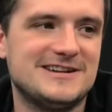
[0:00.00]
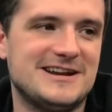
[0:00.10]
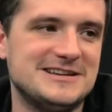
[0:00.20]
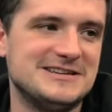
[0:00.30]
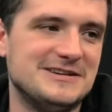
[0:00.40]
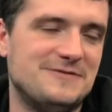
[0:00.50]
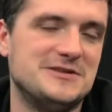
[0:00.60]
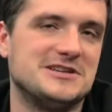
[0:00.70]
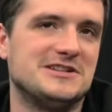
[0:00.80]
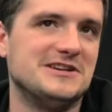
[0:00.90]
getting to
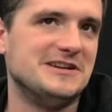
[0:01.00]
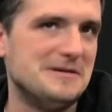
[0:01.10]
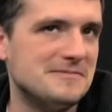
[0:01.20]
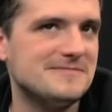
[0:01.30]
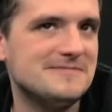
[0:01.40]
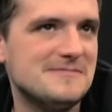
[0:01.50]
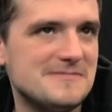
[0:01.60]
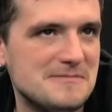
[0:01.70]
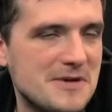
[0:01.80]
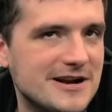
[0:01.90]
physically
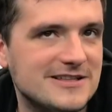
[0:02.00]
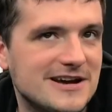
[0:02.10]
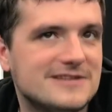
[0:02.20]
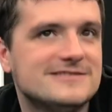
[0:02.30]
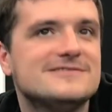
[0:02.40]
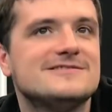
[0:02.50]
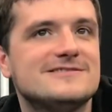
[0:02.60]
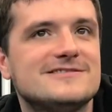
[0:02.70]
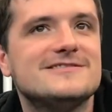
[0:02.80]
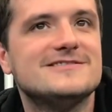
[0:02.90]
embody that.
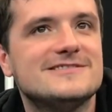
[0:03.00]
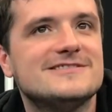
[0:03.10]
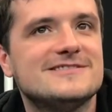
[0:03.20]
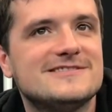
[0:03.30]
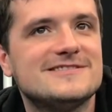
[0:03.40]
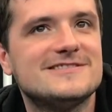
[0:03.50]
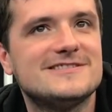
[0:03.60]
And your